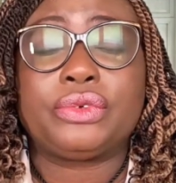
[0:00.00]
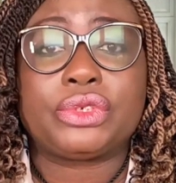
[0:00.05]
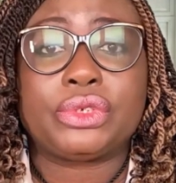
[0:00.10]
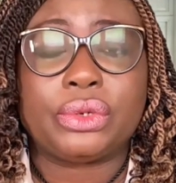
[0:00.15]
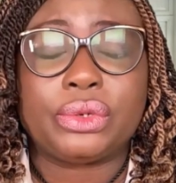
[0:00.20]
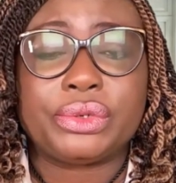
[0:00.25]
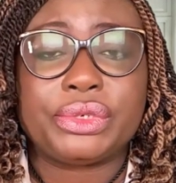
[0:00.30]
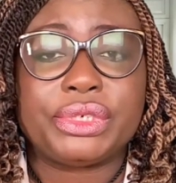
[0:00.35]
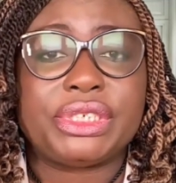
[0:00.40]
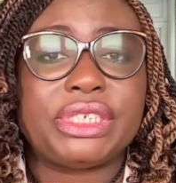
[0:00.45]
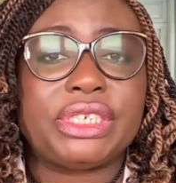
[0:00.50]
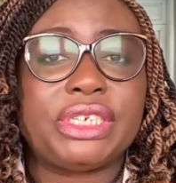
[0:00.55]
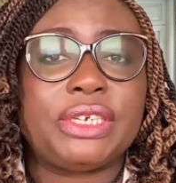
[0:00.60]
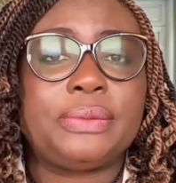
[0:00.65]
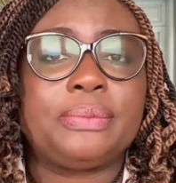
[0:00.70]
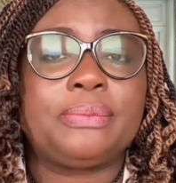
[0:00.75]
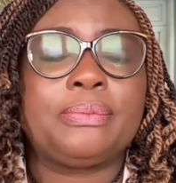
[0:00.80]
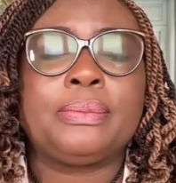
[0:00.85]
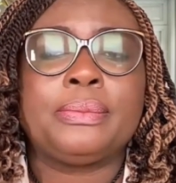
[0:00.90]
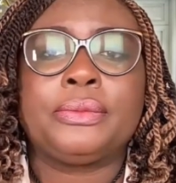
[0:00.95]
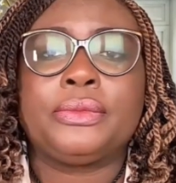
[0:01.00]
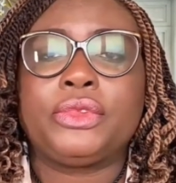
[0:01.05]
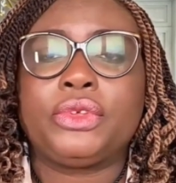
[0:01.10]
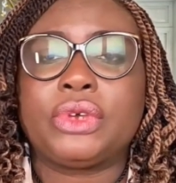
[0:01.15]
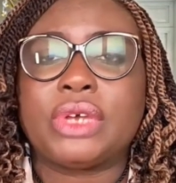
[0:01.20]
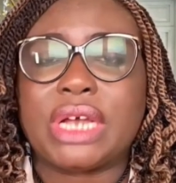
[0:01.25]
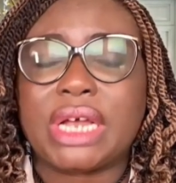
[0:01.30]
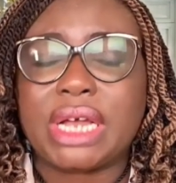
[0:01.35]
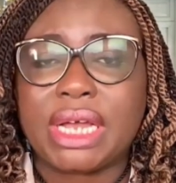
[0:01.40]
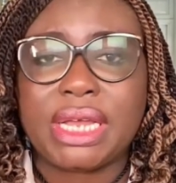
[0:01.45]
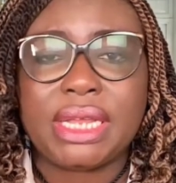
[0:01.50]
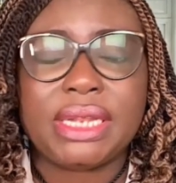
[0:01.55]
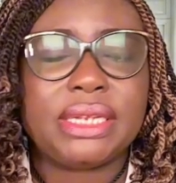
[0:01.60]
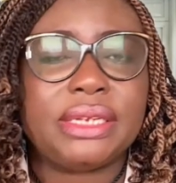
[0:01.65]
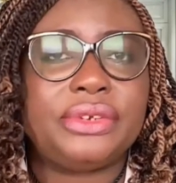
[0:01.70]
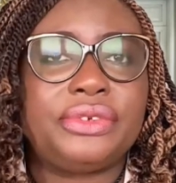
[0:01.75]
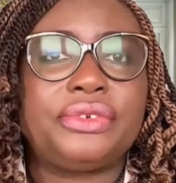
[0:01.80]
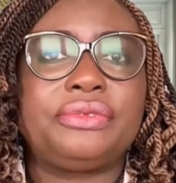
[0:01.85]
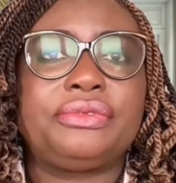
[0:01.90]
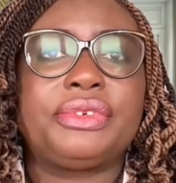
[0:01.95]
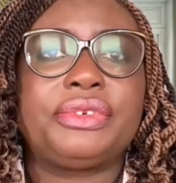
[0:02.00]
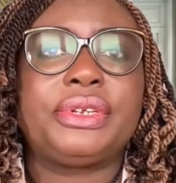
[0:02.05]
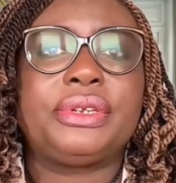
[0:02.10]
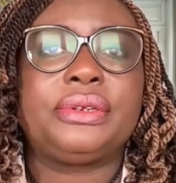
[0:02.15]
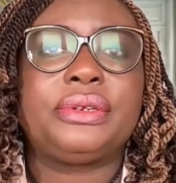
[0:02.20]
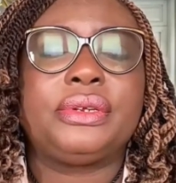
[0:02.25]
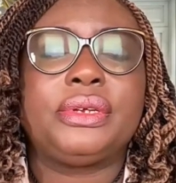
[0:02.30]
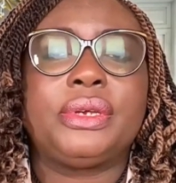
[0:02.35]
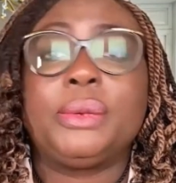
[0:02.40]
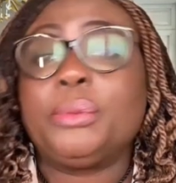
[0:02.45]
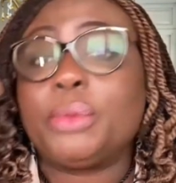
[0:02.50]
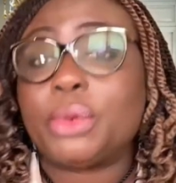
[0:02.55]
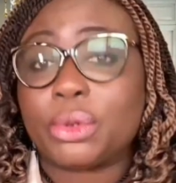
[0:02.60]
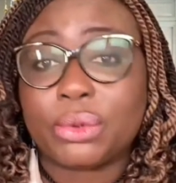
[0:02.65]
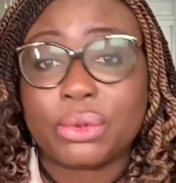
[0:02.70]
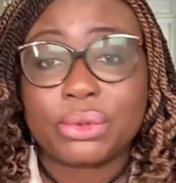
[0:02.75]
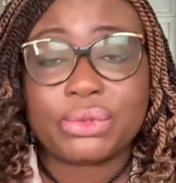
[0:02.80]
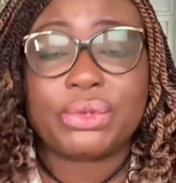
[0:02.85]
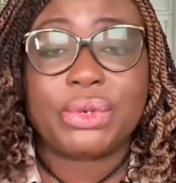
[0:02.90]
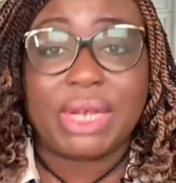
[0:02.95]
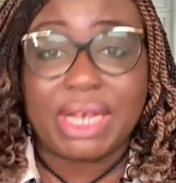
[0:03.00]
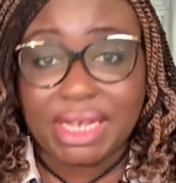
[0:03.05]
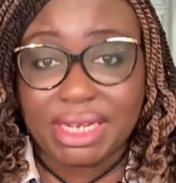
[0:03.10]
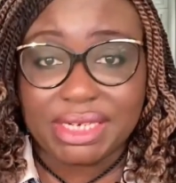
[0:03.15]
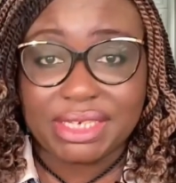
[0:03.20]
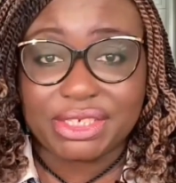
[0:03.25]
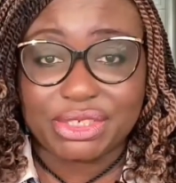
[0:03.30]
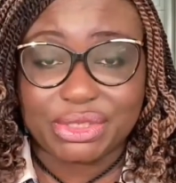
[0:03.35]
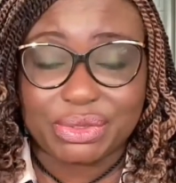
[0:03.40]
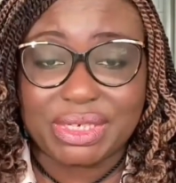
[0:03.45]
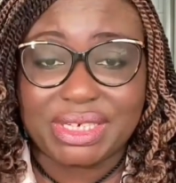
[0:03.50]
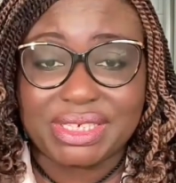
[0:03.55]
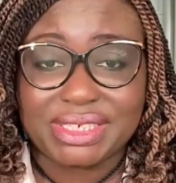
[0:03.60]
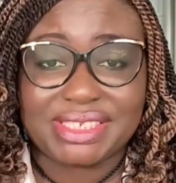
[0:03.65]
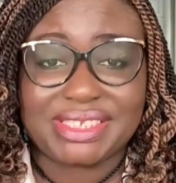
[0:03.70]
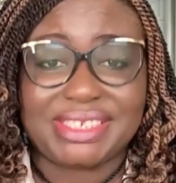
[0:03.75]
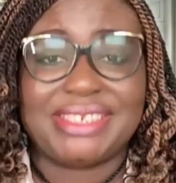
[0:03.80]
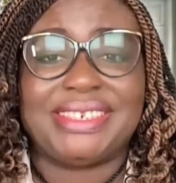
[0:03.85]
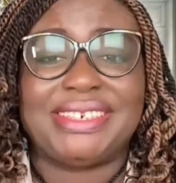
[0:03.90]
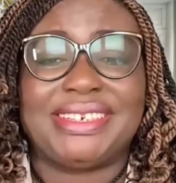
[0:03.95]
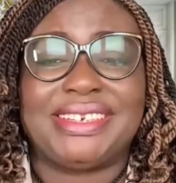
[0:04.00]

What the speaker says: authority, you're highly driven but also highly stressed,